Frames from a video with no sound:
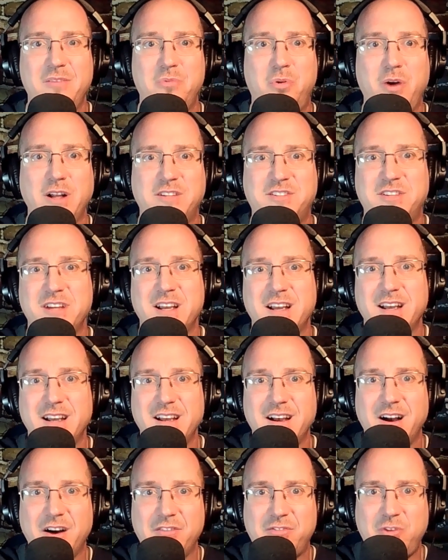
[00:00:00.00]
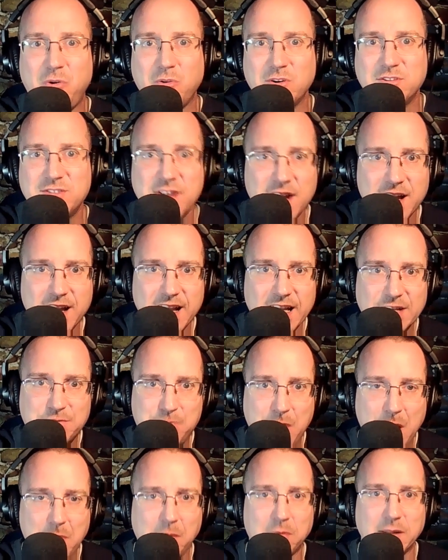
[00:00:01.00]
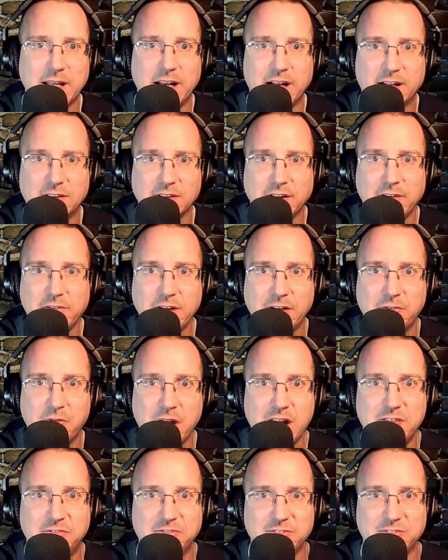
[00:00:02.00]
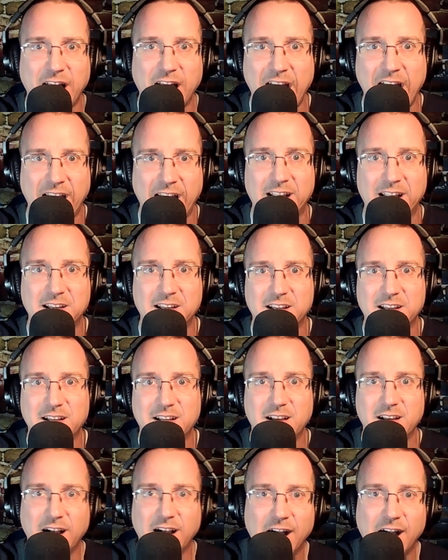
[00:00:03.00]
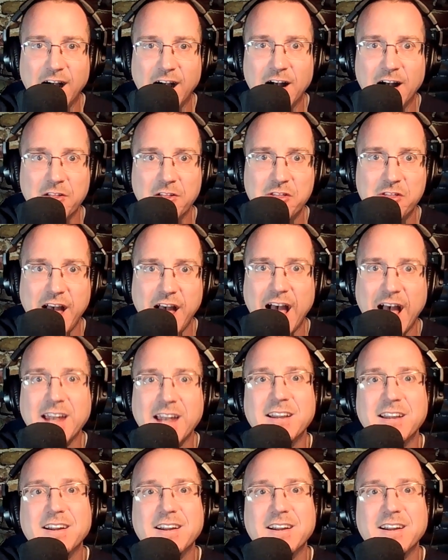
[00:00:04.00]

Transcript: which, of course, is probably a glaring red flag uh, that